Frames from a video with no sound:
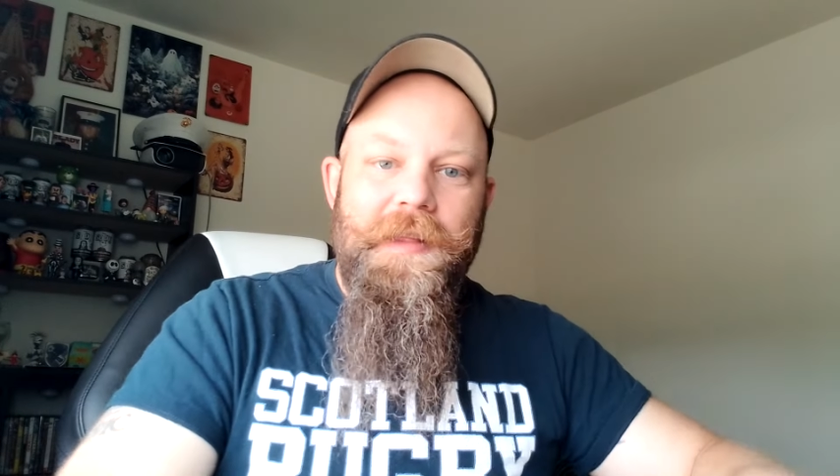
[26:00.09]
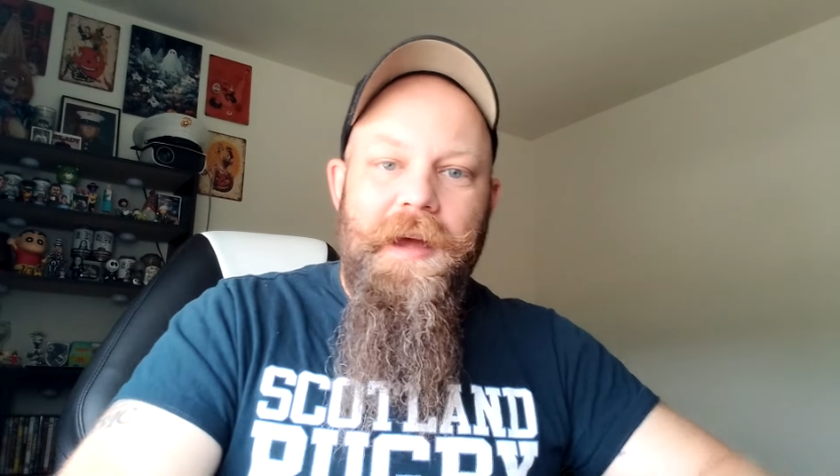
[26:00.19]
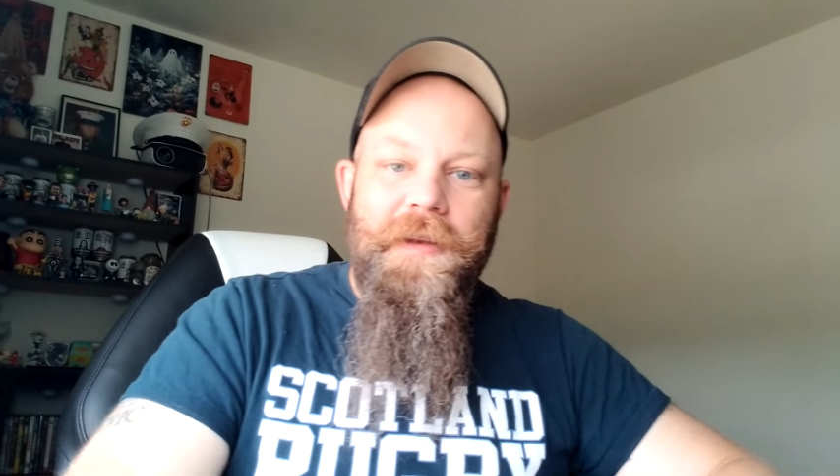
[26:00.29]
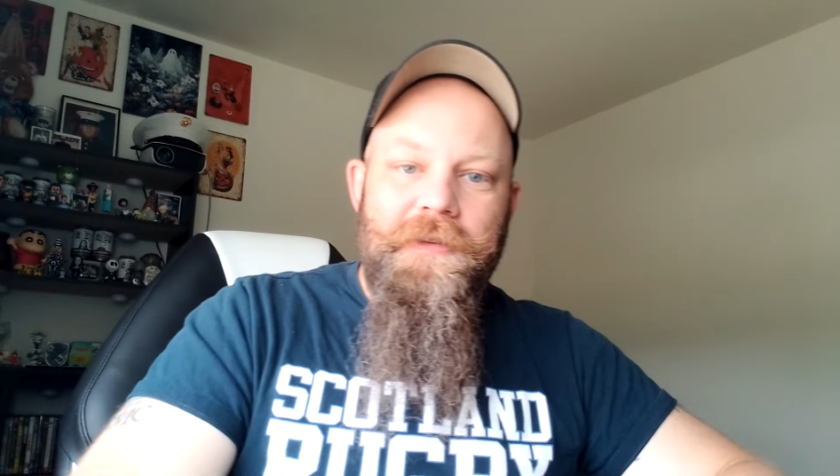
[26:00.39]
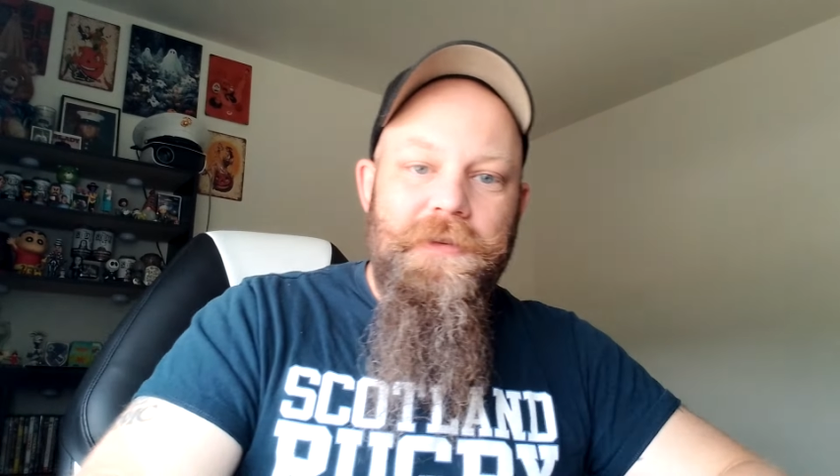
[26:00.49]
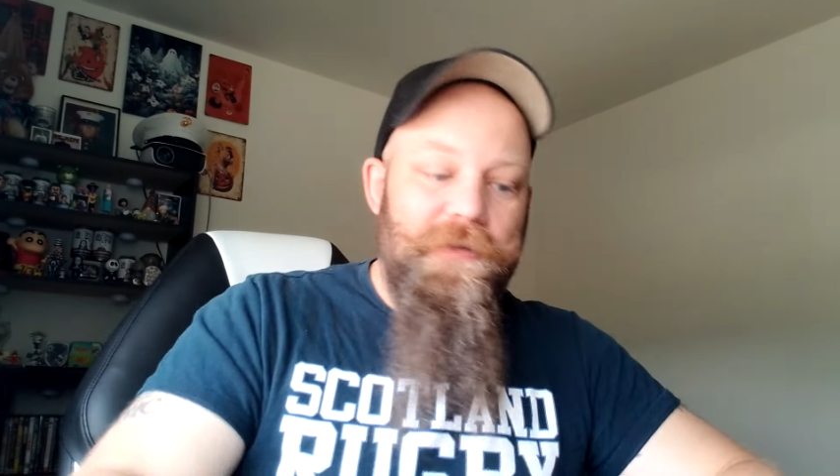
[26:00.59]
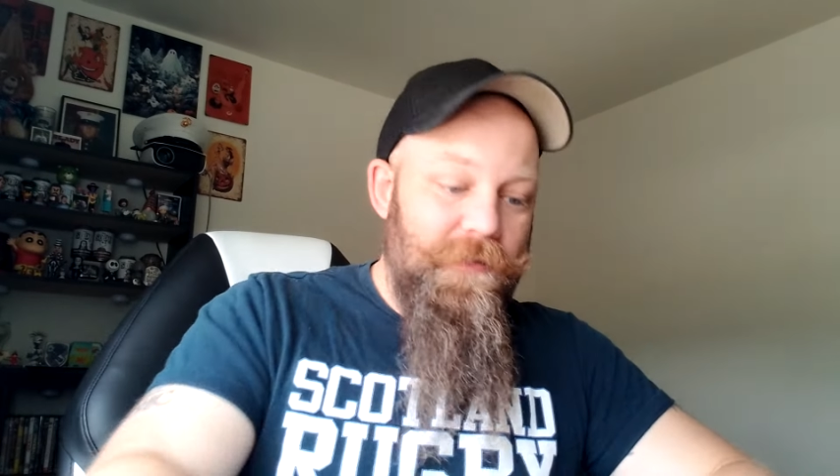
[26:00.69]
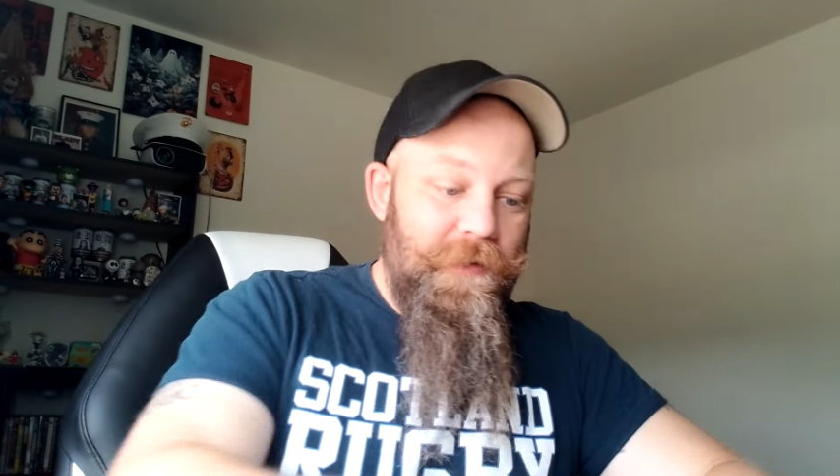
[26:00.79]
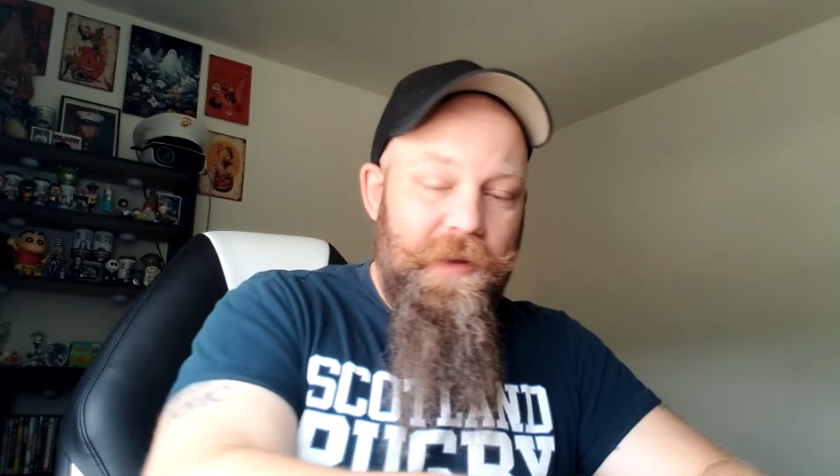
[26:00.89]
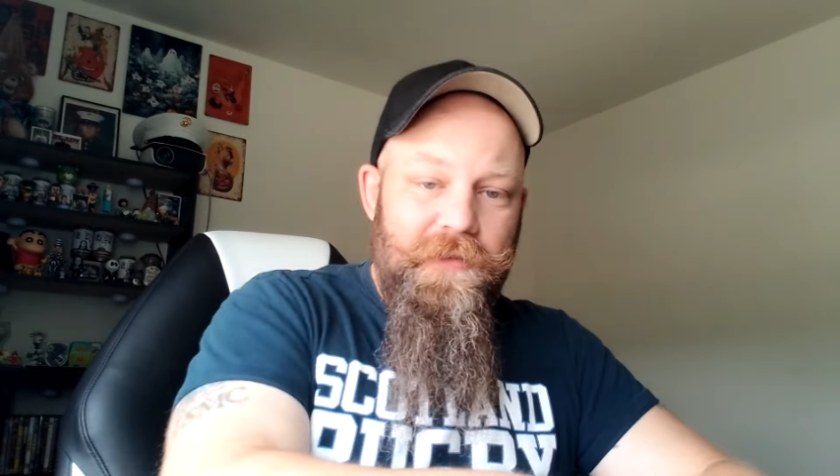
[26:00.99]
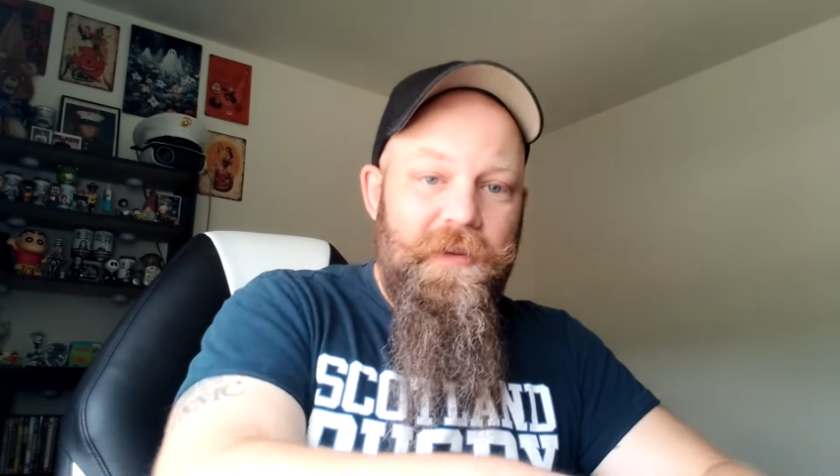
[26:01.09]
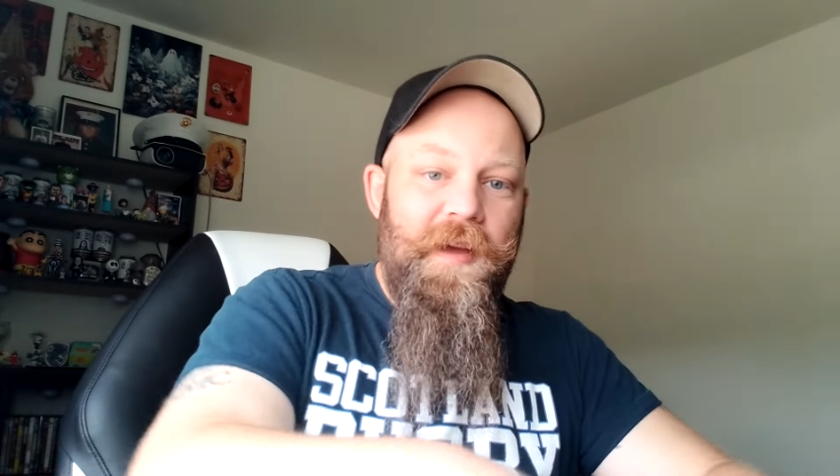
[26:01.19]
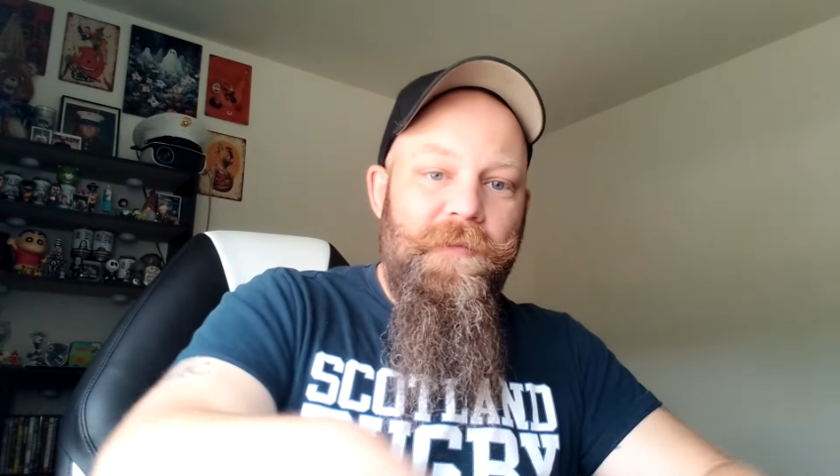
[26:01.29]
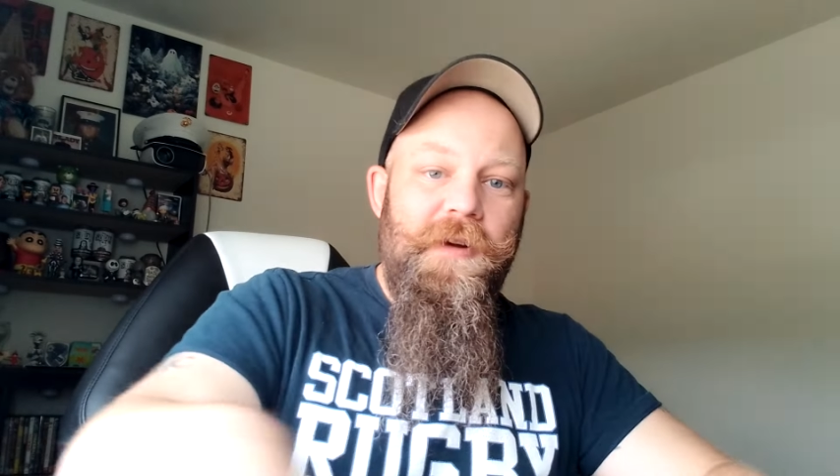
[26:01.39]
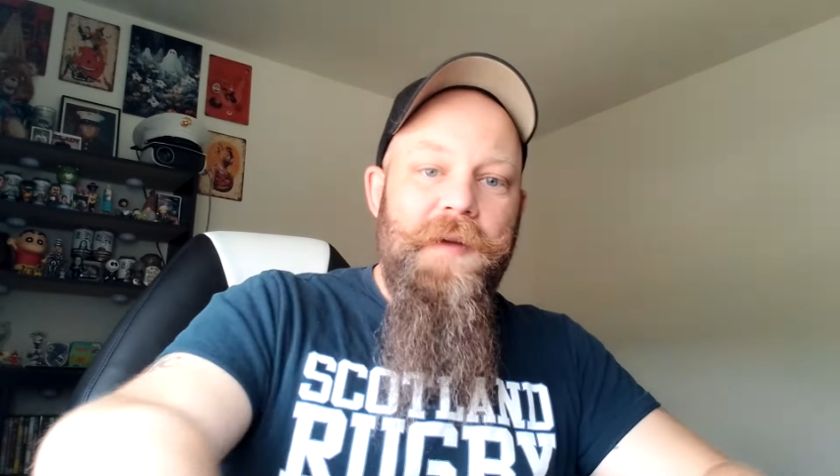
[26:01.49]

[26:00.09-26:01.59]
that too, the same way